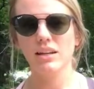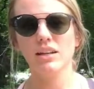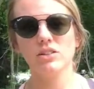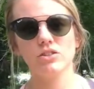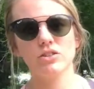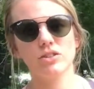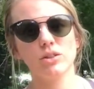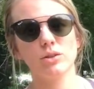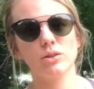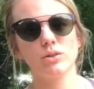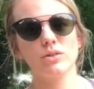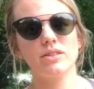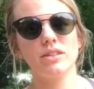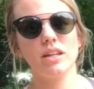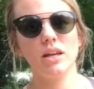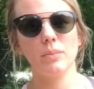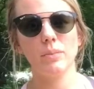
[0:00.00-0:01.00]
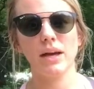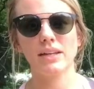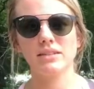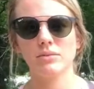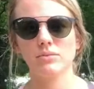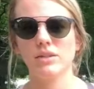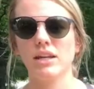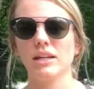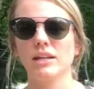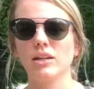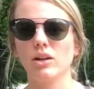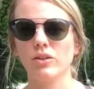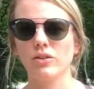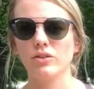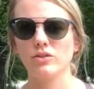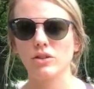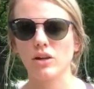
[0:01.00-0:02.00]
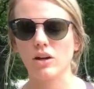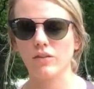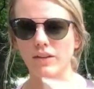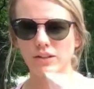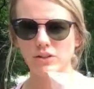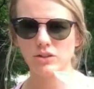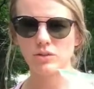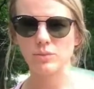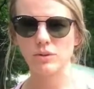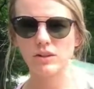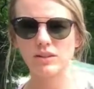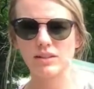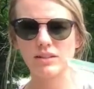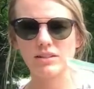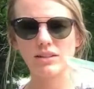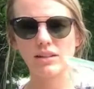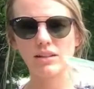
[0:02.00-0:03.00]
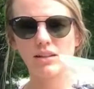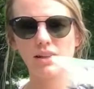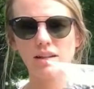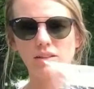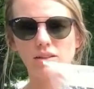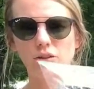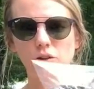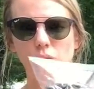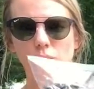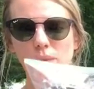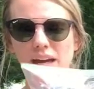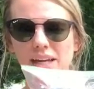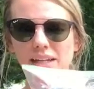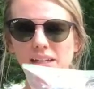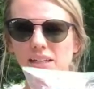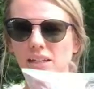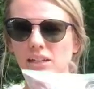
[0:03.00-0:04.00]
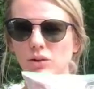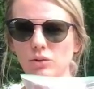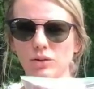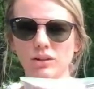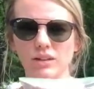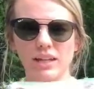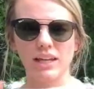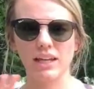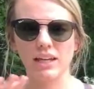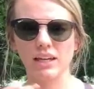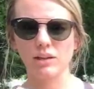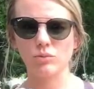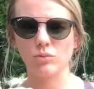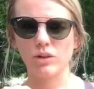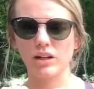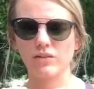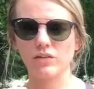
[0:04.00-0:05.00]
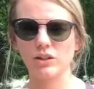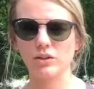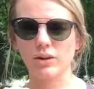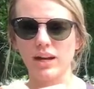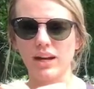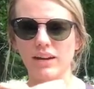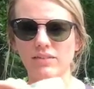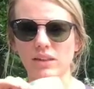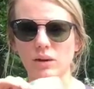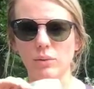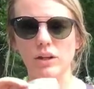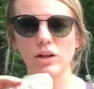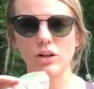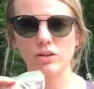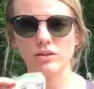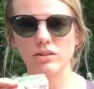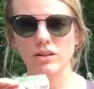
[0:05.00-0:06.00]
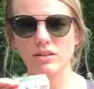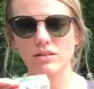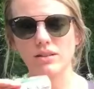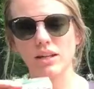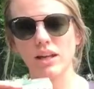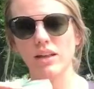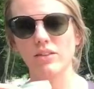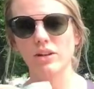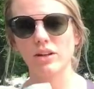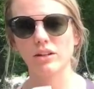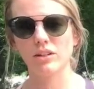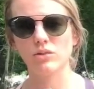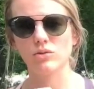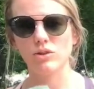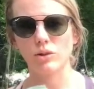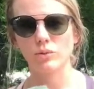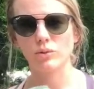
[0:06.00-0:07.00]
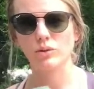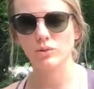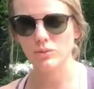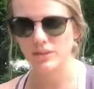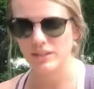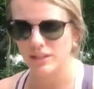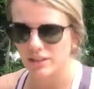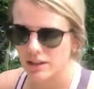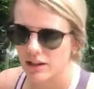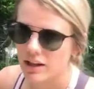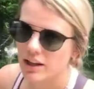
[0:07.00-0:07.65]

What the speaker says: Just a little tip, as I'm taking all those off, I just put these in a little baggie or a can, whatever you have. That way it all stays together and you don't lose it.